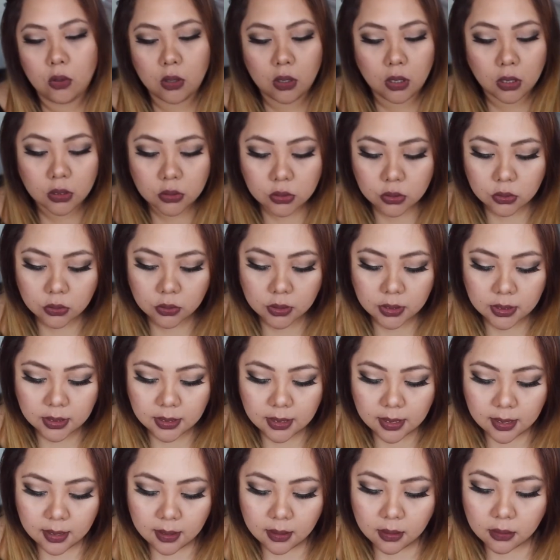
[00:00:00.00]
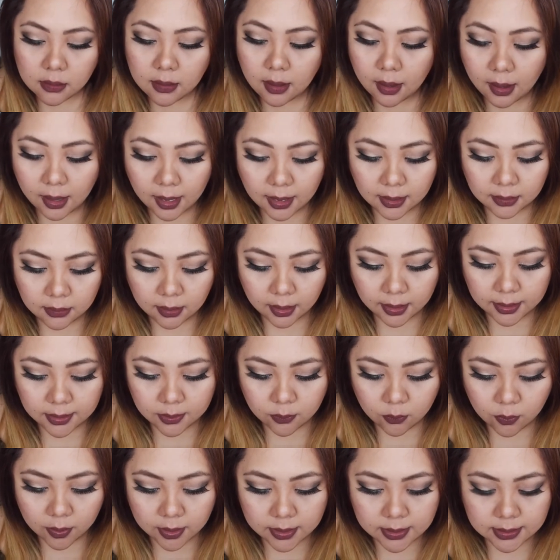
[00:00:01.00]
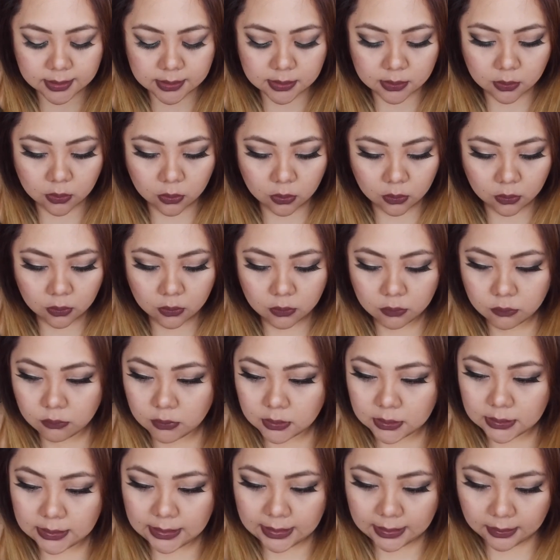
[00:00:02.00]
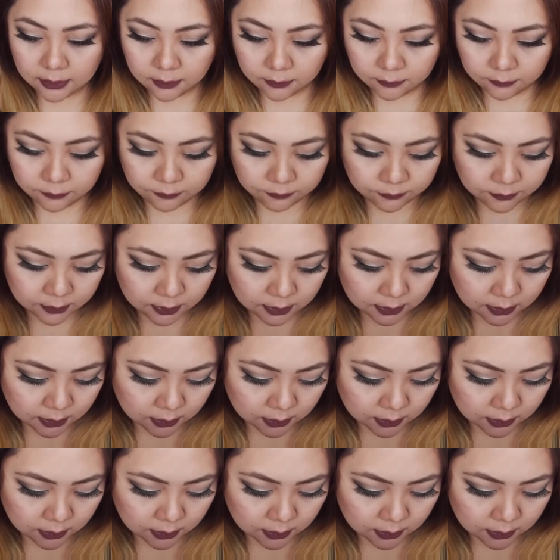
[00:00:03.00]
contouring. The highlighting one is called Releve,